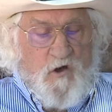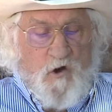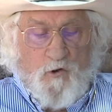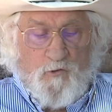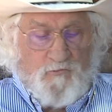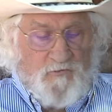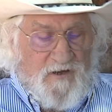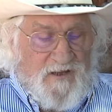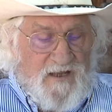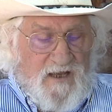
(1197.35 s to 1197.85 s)

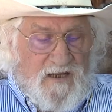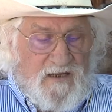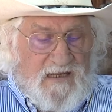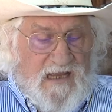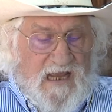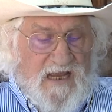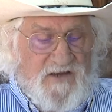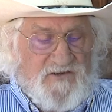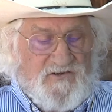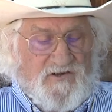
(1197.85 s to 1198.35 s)
only
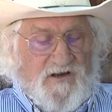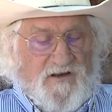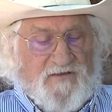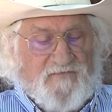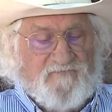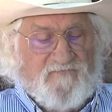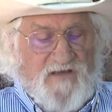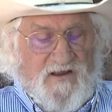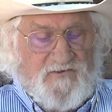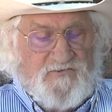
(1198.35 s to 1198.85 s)
occasionally
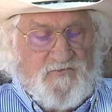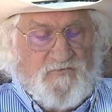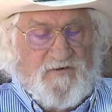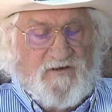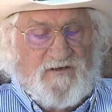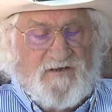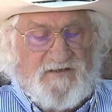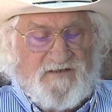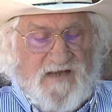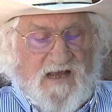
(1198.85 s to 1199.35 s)

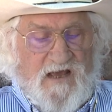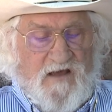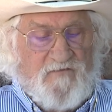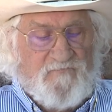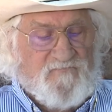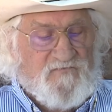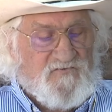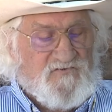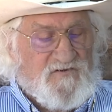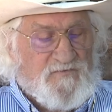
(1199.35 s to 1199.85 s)
venturing to
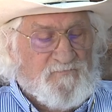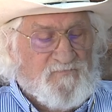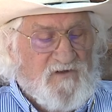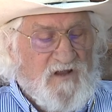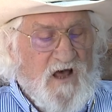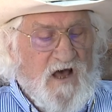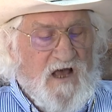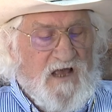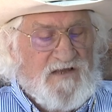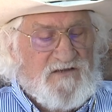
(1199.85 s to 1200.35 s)
town for
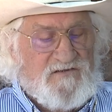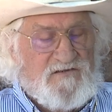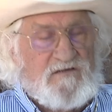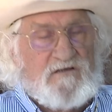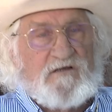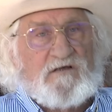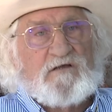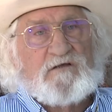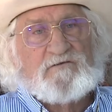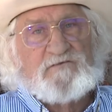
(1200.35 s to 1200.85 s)
supplies
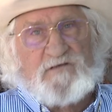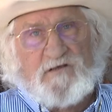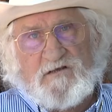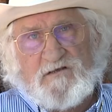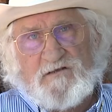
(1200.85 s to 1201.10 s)
to